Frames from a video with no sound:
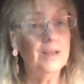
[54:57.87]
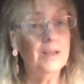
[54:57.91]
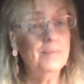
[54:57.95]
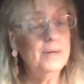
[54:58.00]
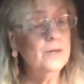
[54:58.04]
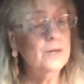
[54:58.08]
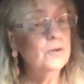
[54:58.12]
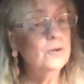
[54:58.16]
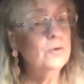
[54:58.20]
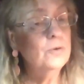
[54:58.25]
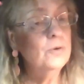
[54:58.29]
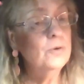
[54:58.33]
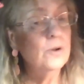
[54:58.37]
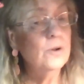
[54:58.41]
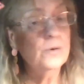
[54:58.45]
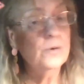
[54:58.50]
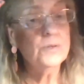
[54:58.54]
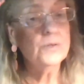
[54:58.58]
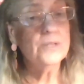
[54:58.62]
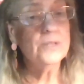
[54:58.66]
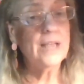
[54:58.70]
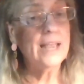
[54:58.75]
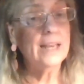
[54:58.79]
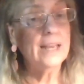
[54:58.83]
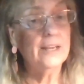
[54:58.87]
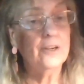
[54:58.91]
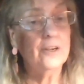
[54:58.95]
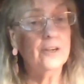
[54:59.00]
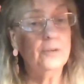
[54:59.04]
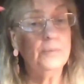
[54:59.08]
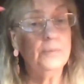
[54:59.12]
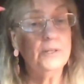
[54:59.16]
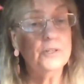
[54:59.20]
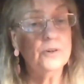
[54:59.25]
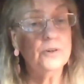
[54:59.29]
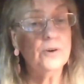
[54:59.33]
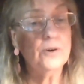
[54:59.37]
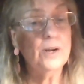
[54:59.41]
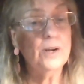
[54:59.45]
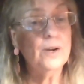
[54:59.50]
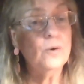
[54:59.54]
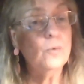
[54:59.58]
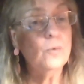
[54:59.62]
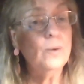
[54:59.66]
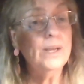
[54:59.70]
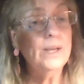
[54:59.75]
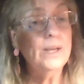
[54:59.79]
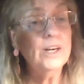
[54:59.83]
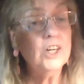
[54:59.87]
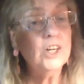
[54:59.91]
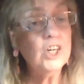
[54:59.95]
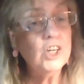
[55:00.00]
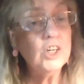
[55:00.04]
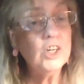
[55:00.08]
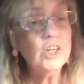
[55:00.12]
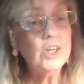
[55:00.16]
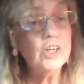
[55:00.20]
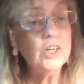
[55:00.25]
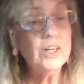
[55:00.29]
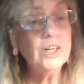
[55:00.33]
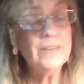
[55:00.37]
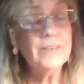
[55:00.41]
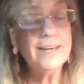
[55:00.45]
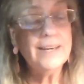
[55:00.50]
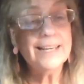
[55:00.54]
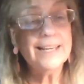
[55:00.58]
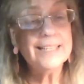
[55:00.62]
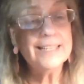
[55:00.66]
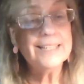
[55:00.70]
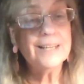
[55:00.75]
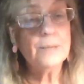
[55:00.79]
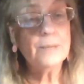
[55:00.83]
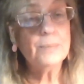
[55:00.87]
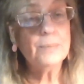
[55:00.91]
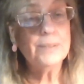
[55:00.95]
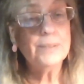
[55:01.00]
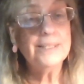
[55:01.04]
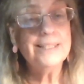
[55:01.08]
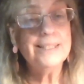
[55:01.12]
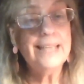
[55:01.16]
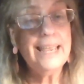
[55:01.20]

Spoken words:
I mean, who knows? I could be drawing a winner in the next couple